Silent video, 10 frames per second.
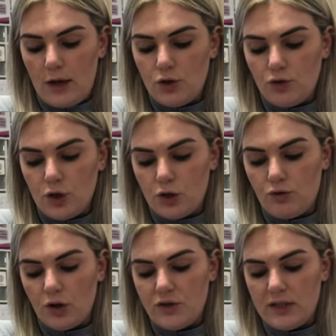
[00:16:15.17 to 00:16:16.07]
juddered
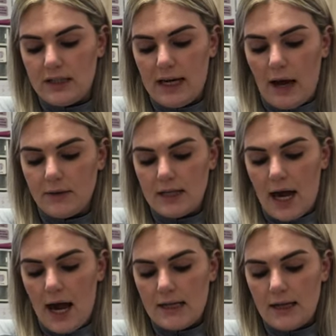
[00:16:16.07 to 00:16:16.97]
across the sea
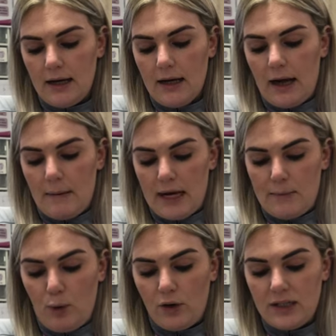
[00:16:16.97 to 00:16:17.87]
outside, and
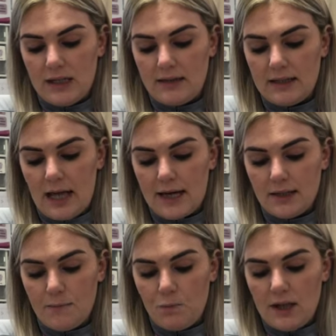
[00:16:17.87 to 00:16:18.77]
he pointed at the
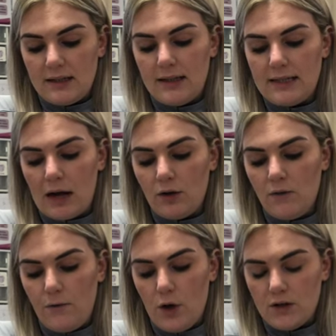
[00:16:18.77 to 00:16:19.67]
sled. Sit down on
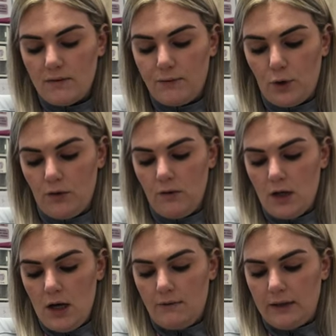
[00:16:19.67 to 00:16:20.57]
the furs in front.
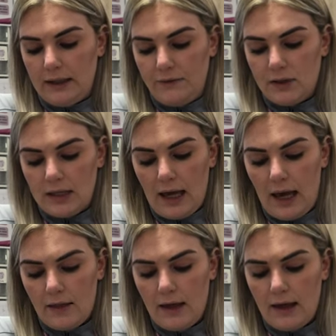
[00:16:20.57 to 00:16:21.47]
Flint lifted the,
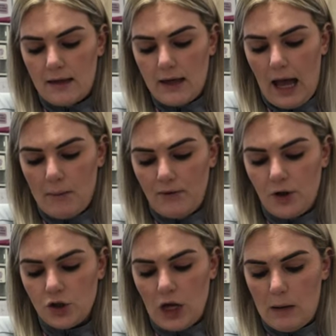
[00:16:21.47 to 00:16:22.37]
ca- the, the
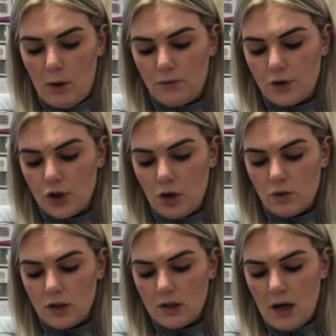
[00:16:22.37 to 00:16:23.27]
camouflage cape over his
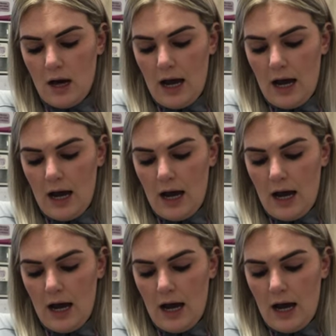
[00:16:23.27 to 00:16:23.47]
shoulders